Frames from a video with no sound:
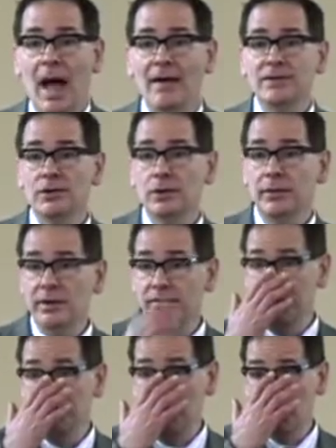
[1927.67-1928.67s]
I've certainly
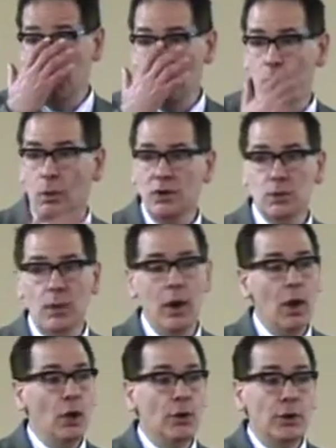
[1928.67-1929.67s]
visited drug courts
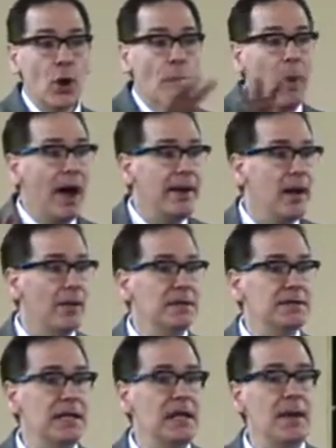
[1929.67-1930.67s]
where nobody on
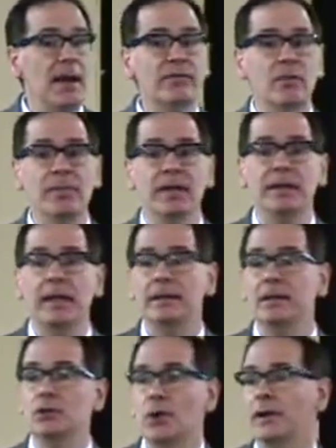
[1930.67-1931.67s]
the team had ever been to
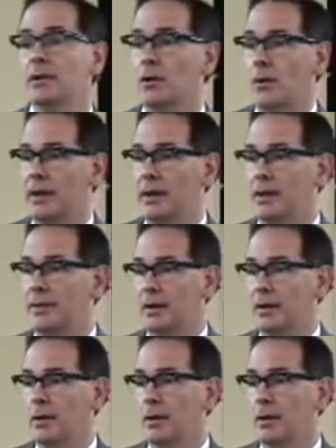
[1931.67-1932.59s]
any training or read anything.